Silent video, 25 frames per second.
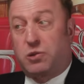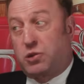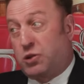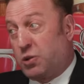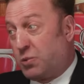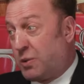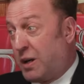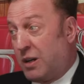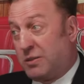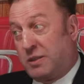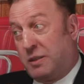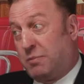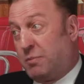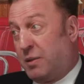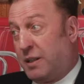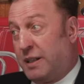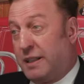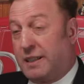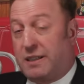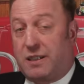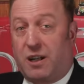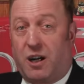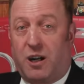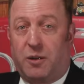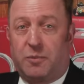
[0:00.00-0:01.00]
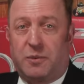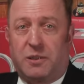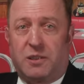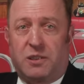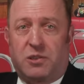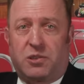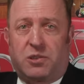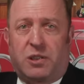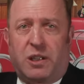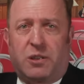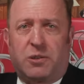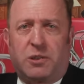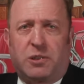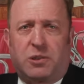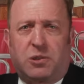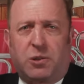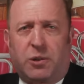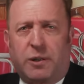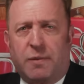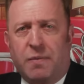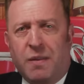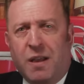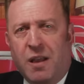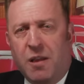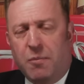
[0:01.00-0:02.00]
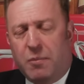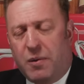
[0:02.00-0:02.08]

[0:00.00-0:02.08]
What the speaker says: surrounded by communist territory.